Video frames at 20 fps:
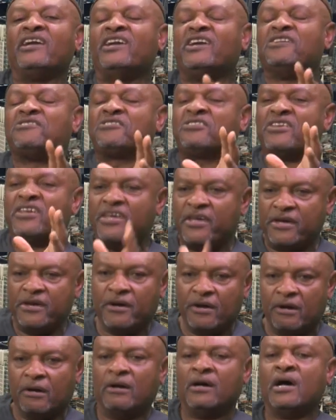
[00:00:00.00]
is
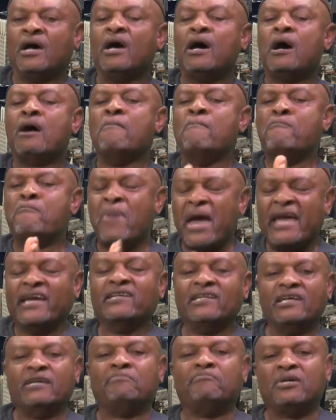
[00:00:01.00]
here
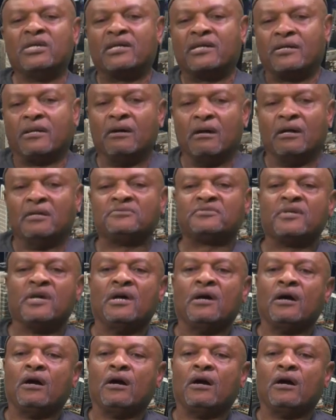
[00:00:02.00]
mainly because